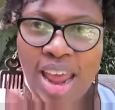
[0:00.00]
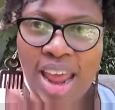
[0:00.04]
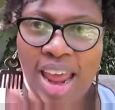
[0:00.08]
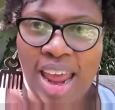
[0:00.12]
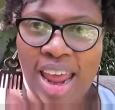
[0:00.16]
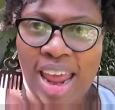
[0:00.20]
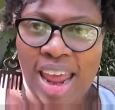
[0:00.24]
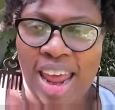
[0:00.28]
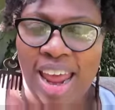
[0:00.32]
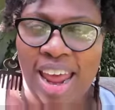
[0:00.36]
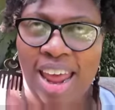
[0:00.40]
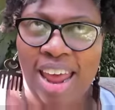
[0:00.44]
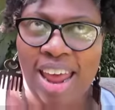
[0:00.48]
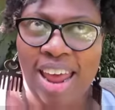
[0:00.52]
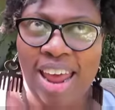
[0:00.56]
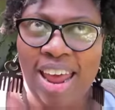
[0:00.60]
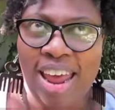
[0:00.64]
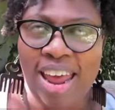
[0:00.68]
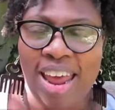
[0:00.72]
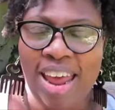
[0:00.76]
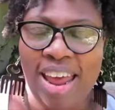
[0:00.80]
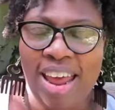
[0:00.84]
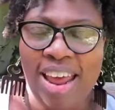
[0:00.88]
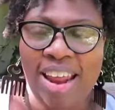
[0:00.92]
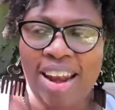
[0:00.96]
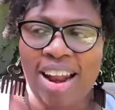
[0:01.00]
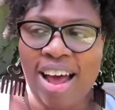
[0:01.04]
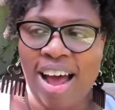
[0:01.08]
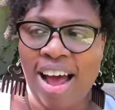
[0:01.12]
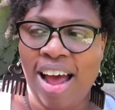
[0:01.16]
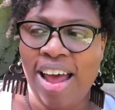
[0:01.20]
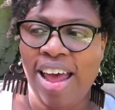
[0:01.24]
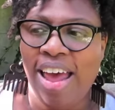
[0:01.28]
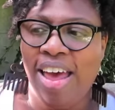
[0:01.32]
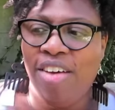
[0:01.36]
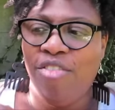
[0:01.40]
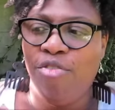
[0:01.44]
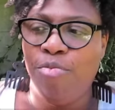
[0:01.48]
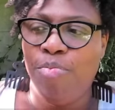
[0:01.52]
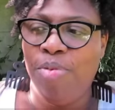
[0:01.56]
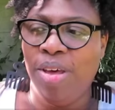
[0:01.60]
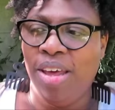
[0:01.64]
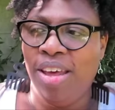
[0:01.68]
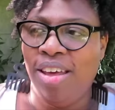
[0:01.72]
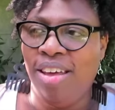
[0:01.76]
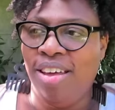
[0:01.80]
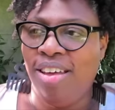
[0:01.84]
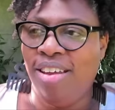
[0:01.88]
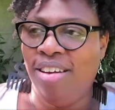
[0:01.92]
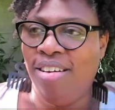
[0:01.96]
And I have
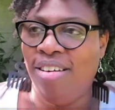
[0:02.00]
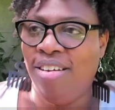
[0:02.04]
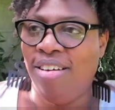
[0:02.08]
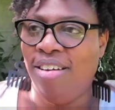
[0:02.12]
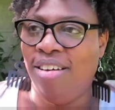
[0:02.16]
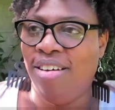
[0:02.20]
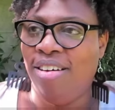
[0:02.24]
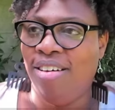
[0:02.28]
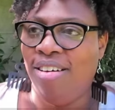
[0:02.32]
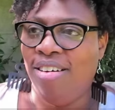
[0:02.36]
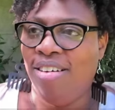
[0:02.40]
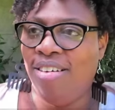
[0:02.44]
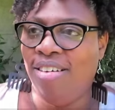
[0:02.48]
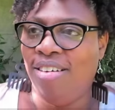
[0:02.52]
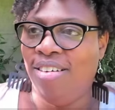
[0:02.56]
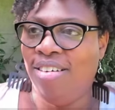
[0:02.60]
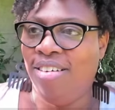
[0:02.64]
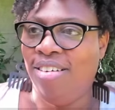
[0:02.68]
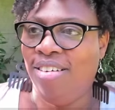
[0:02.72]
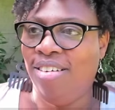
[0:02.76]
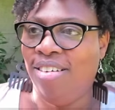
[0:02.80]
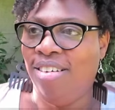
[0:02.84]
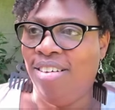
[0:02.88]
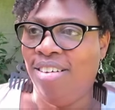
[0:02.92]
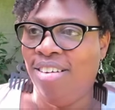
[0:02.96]
been uh,